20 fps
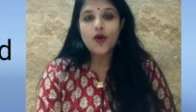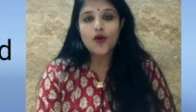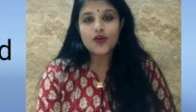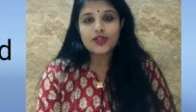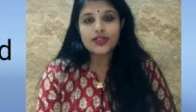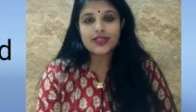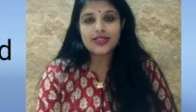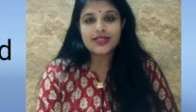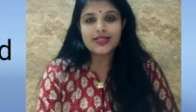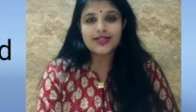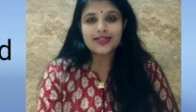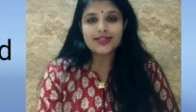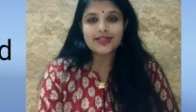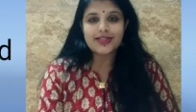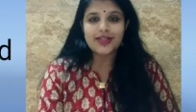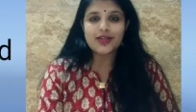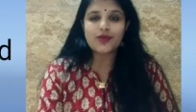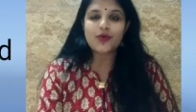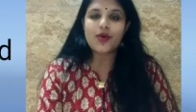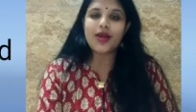oxygen
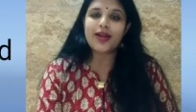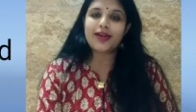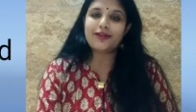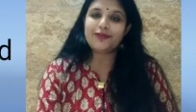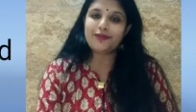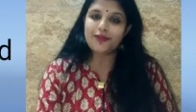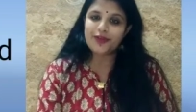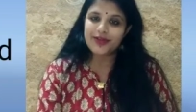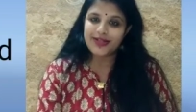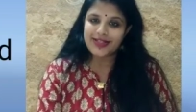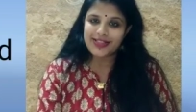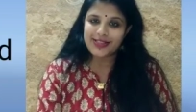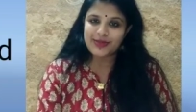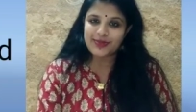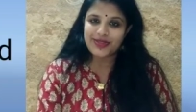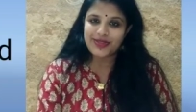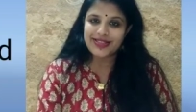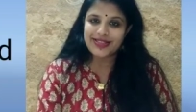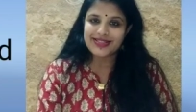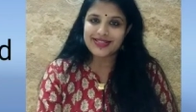is required for
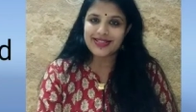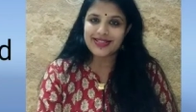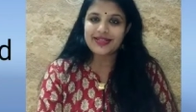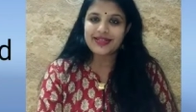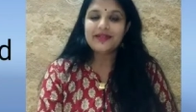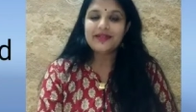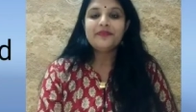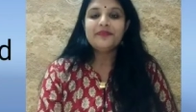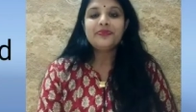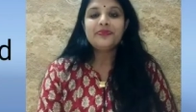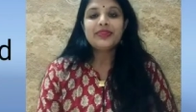respiration.